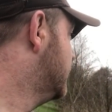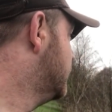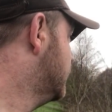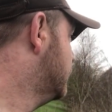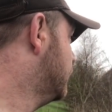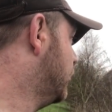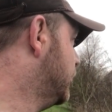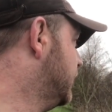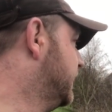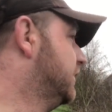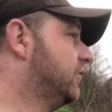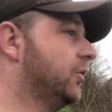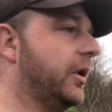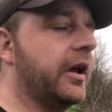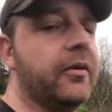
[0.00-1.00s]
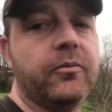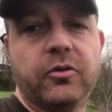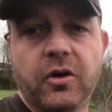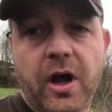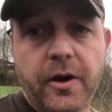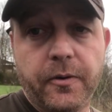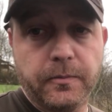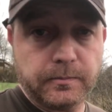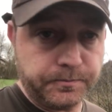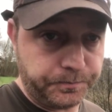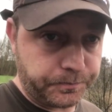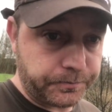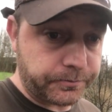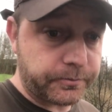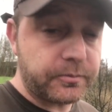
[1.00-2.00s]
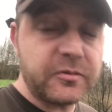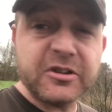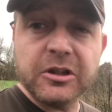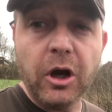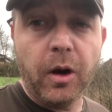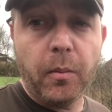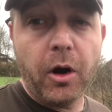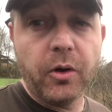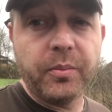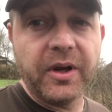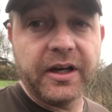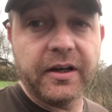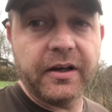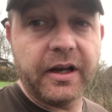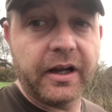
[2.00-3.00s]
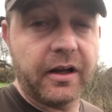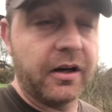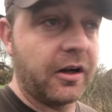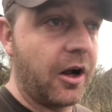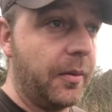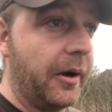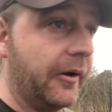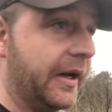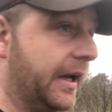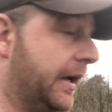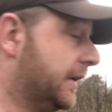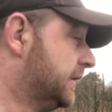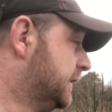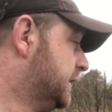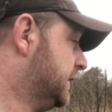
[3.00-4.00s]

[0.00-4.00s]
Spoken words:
We've got right into it, so I'm hoping that they're going to come out here.